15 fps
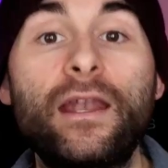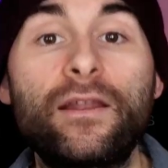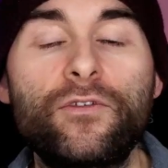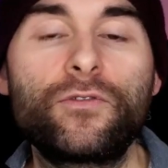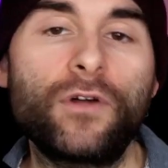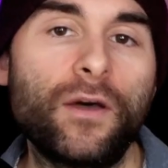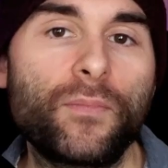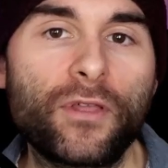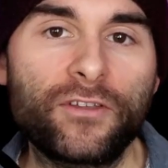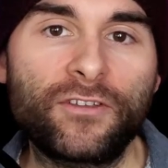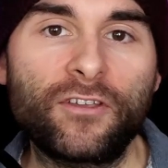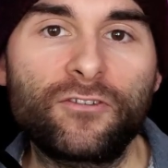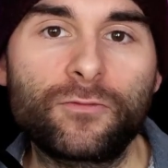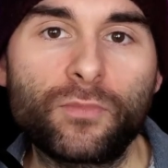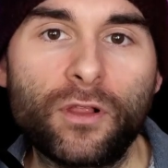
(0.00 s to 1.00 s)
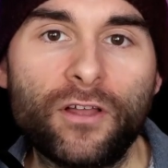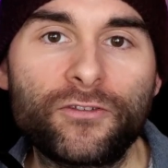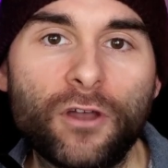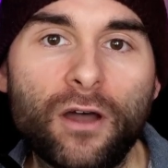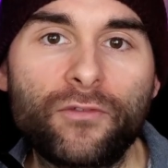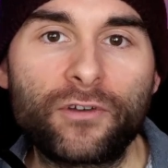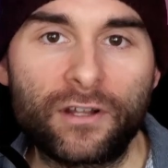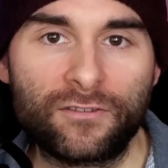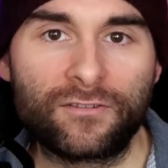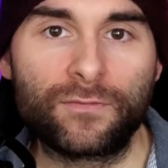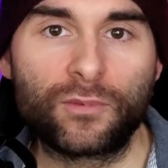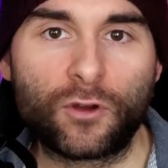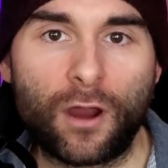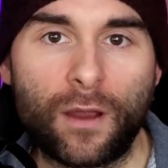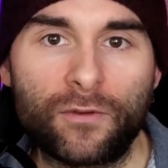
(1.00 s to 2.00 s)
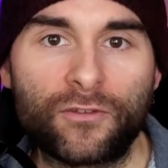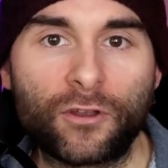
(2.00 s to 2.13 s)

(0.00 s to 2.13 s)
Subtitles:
if you thought PlayStation Plus offered its subscribers